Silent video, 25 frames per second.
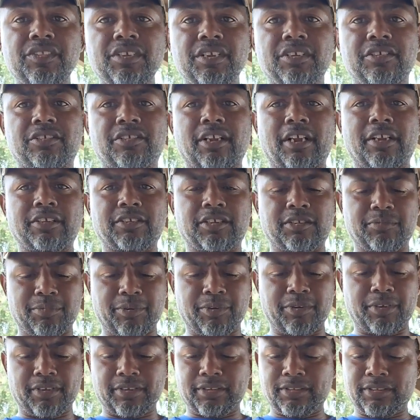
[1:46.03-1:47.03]

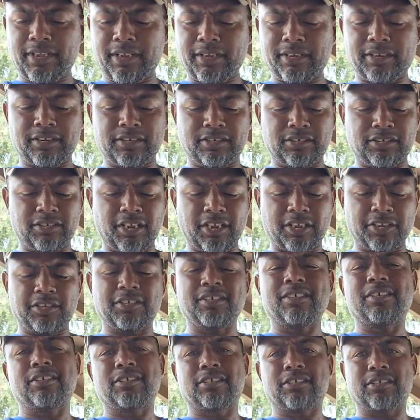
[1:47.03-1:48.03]
Shakespeare, I think
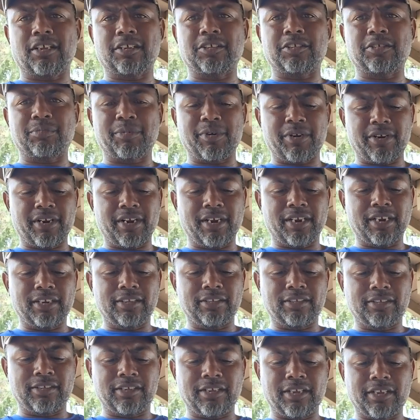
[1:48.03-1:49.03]
it's Shakespeare ugly
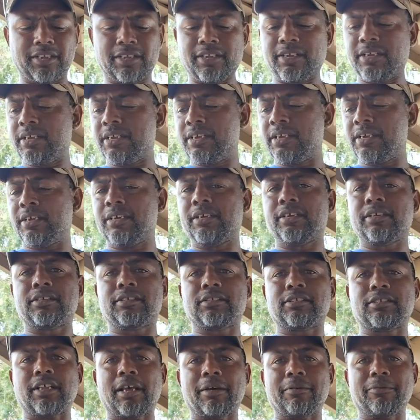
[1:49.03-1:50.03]
stick,
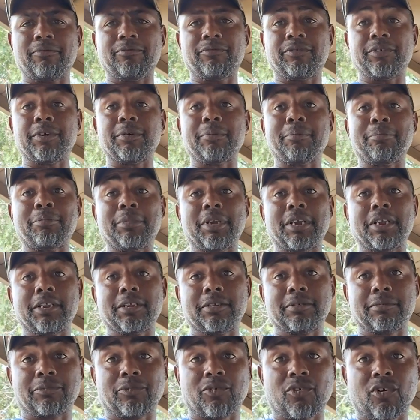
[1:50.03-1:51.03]
7 foot
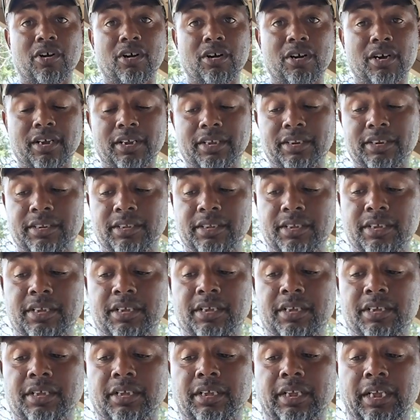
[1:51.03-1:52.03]
medium rod,
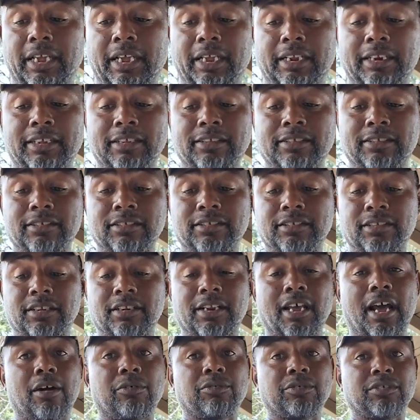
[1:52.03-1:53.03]
and this is a
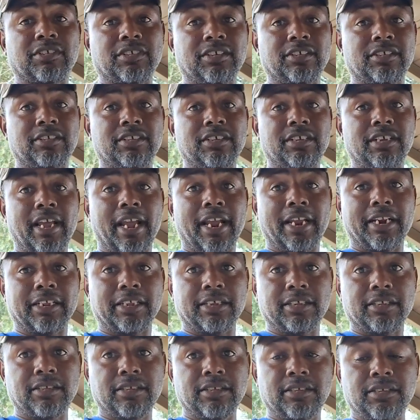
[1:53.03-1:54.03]
Daiwa
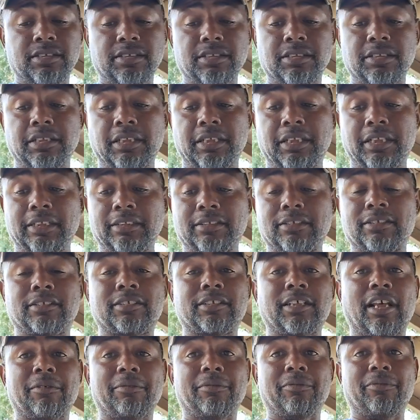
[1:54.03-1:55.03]
CC80. It's
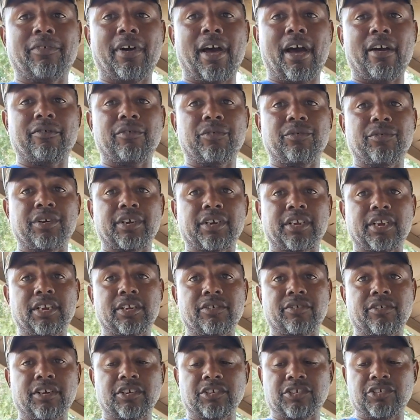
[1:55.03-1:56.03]
a 7.5 and 1 gear
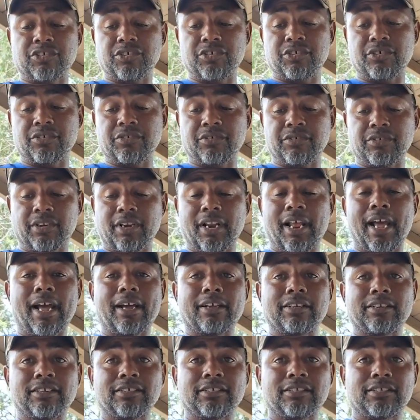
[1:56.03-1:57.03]
ratio. Now
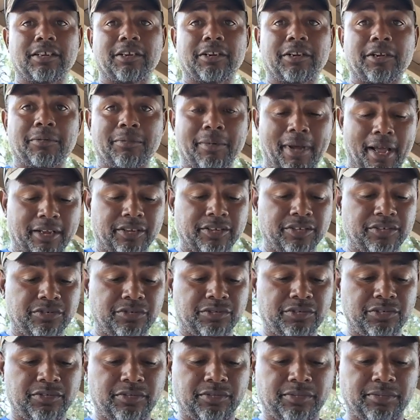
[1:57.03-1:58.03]
this setup I
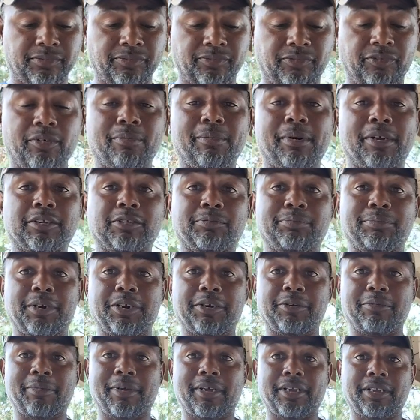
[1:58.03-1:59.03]
use for my
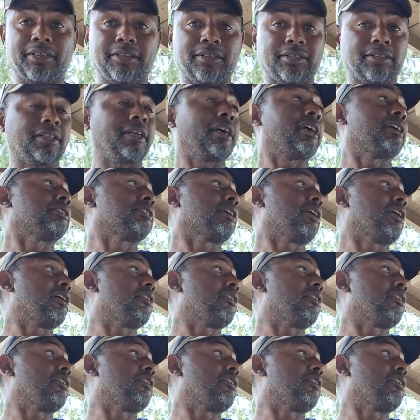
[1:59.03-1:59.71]
spinnerbait, as